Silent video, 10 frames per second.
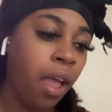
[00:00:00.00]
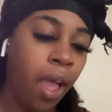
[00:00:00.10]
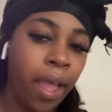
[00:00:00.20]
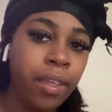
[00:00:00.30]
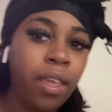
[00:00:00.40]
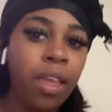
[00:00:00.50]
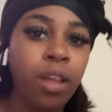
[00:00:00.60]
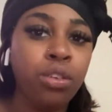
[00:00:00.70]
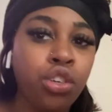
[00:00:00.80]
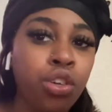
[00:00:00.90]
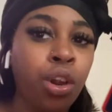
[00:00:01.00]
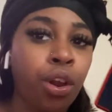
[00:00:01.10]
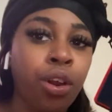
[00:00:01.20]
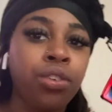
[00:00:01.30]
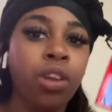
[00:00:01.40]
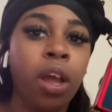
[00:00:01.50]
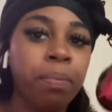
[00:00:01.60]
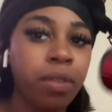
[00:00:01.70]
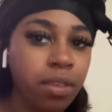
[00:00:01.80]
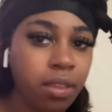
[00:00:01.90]
I can't charge
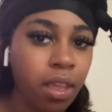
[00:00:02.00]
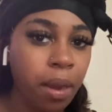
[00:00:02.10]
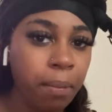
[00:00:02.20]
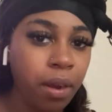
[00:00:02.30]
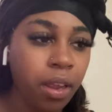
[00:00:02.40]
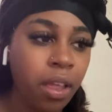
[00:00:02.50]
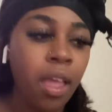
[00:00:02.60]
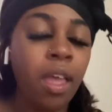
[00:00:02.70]
up this camera.